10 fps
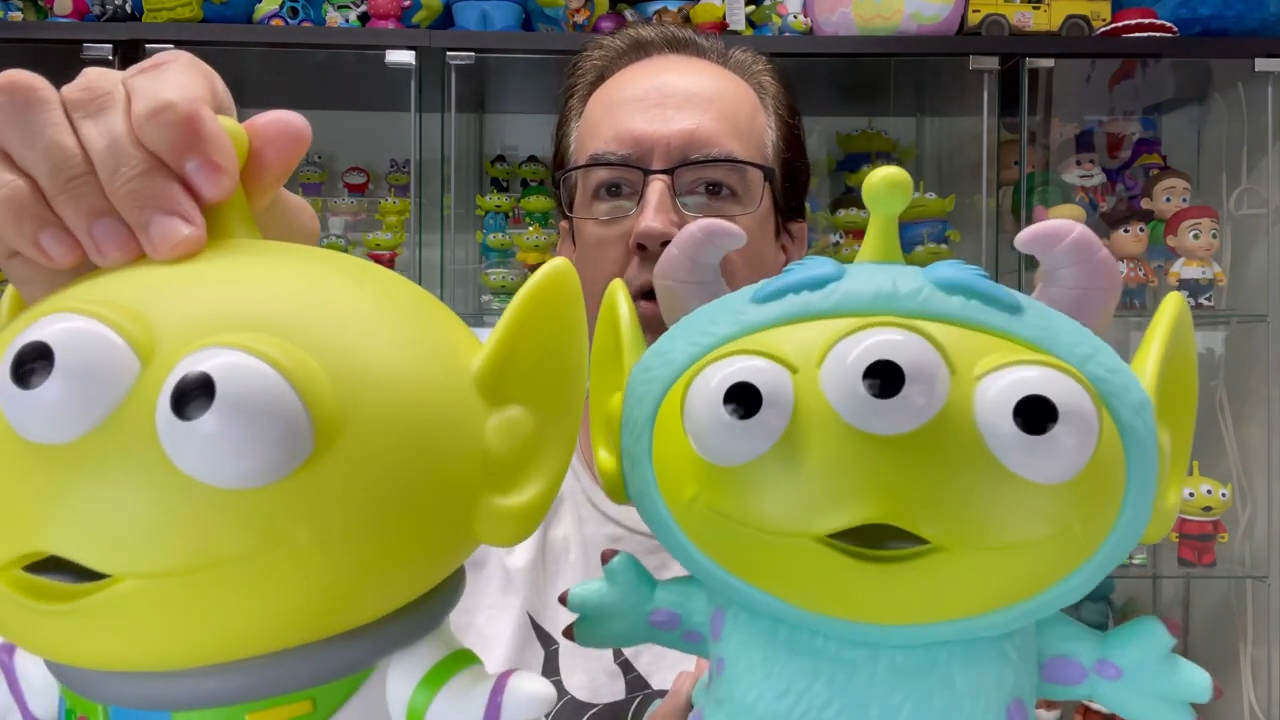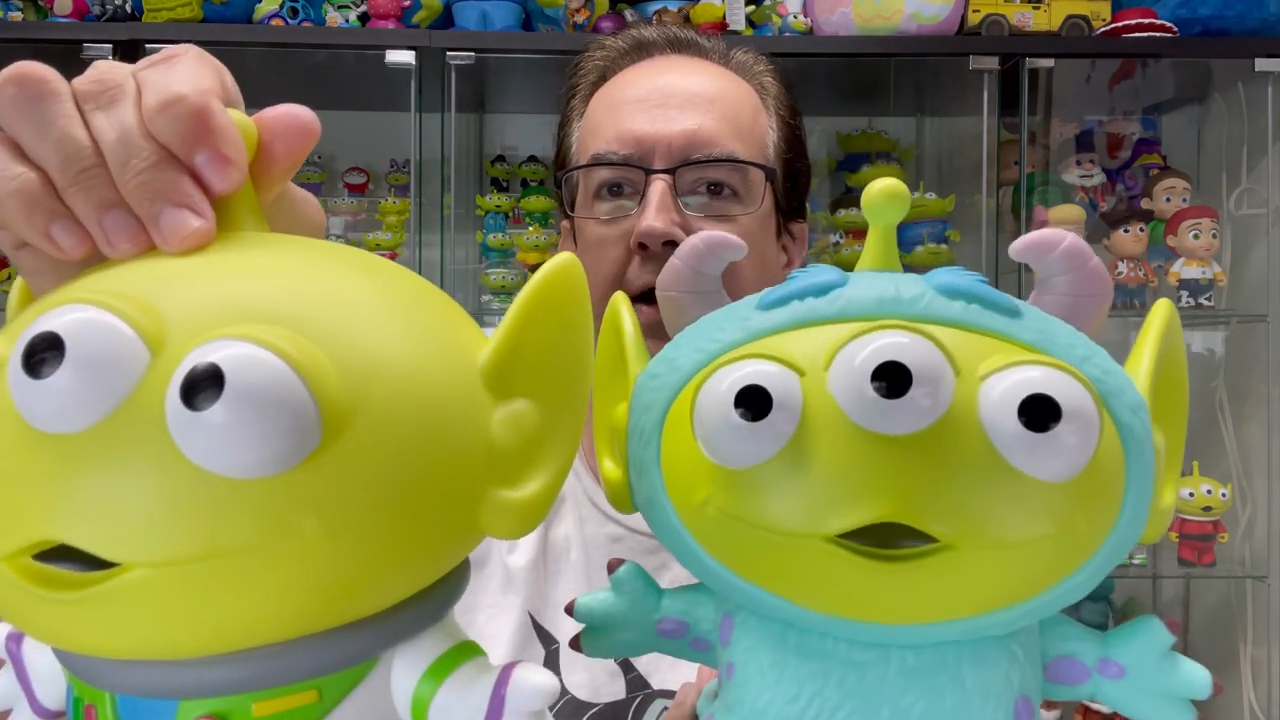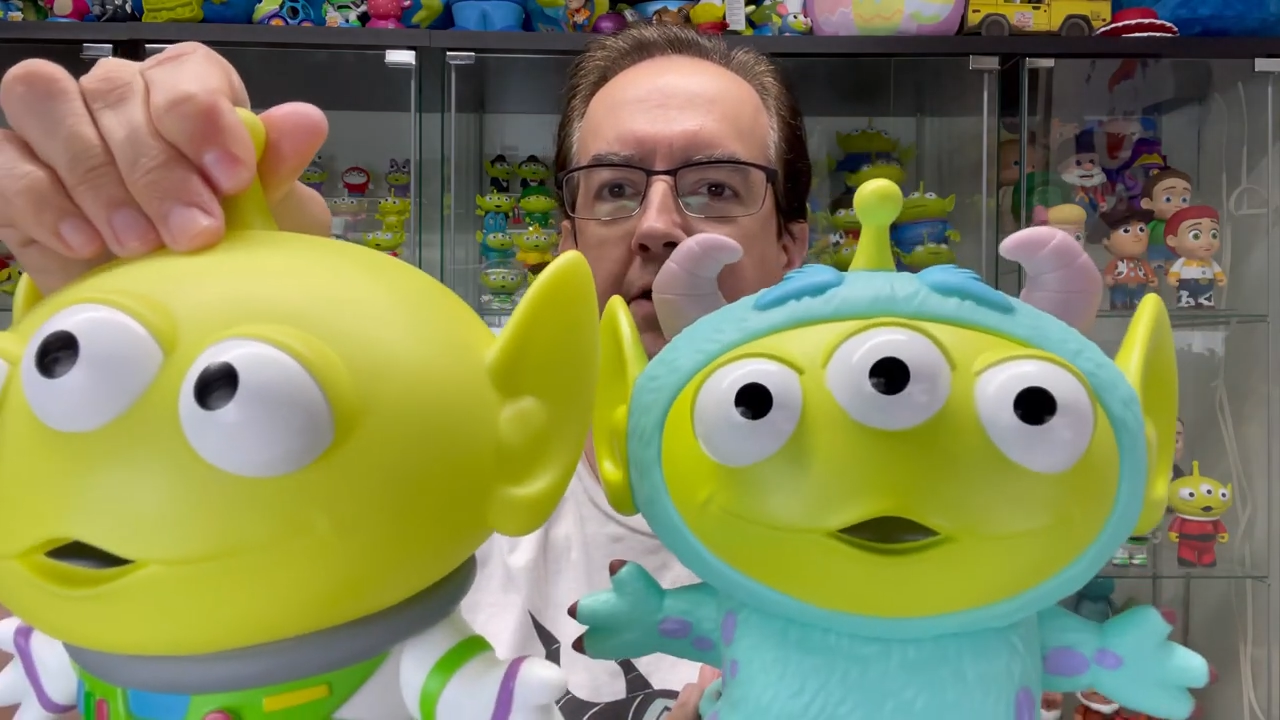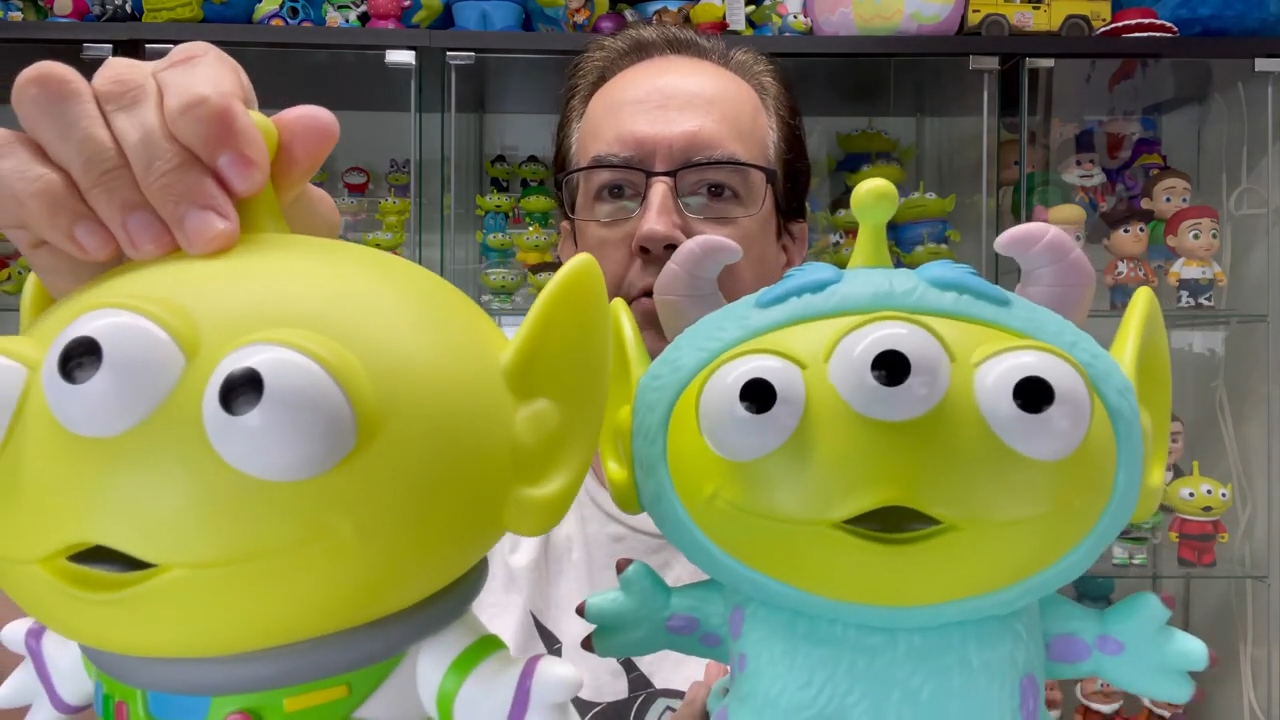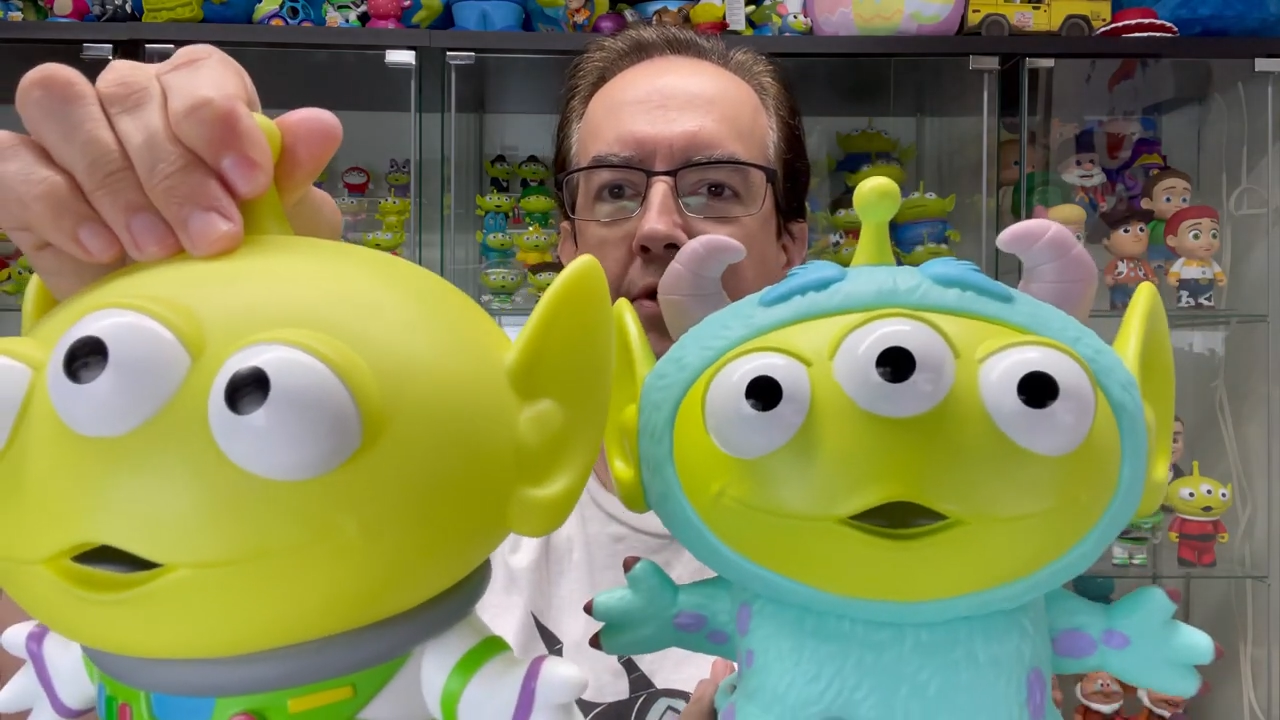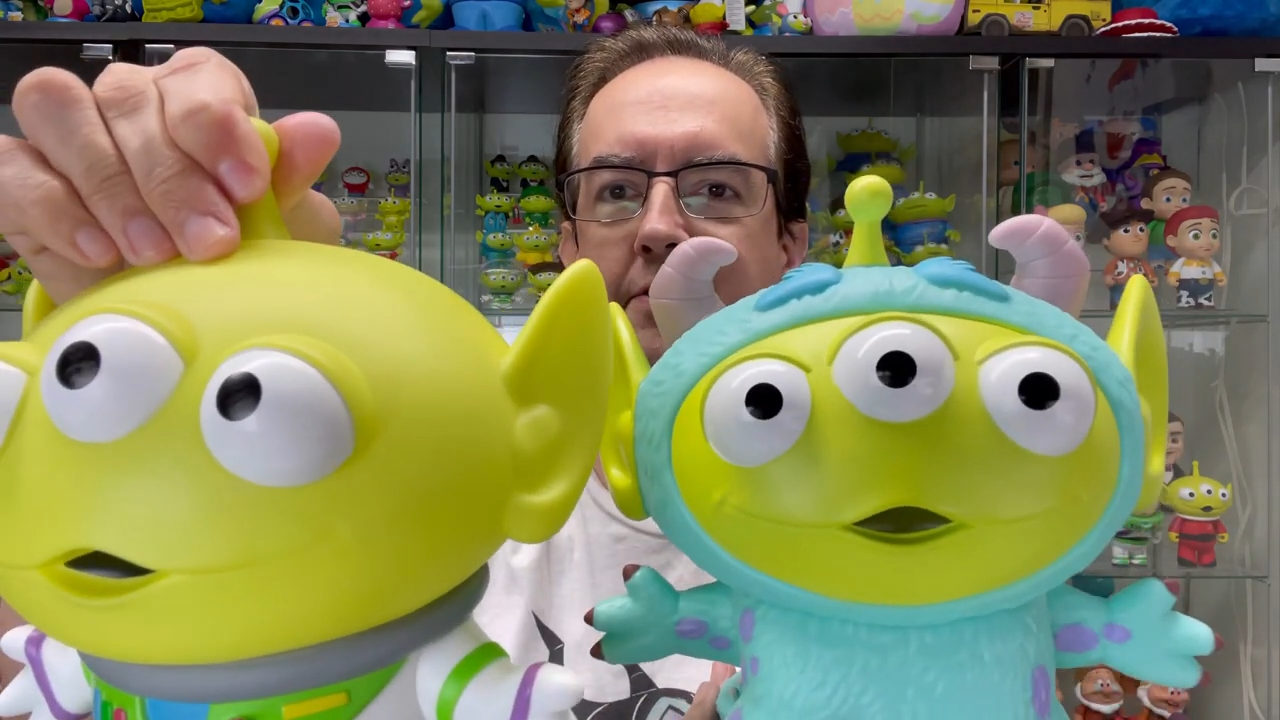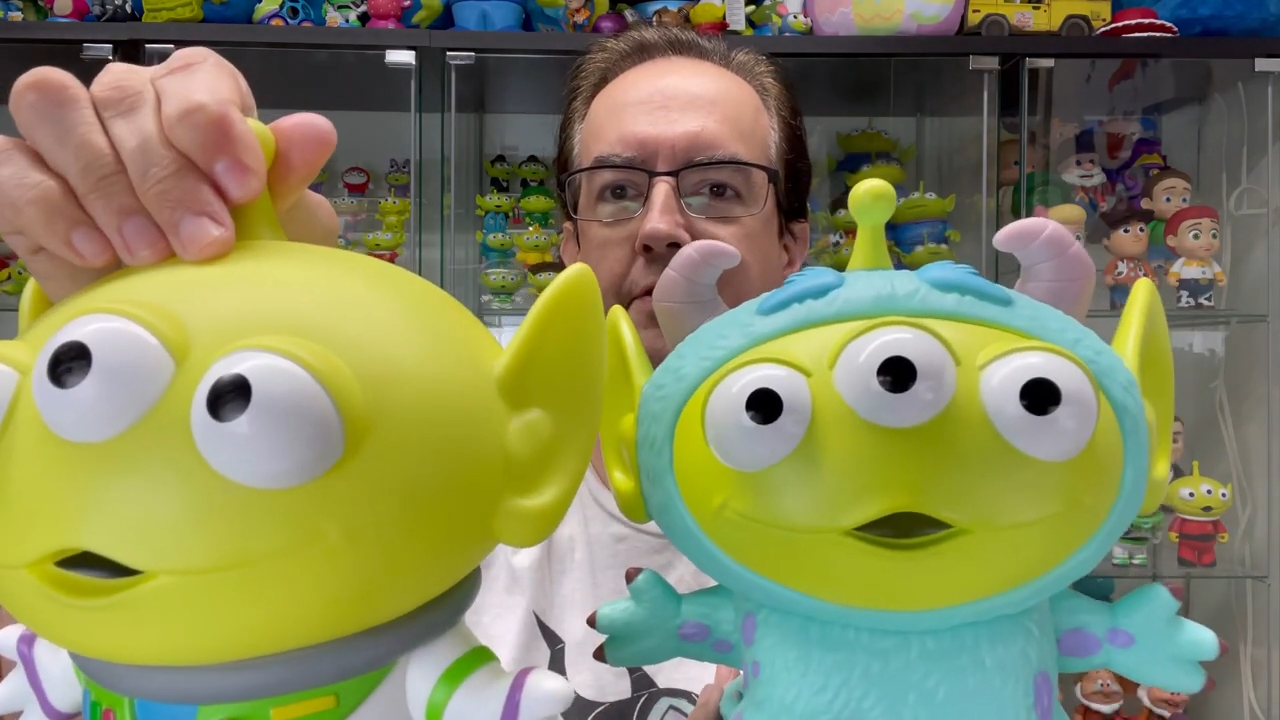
accurate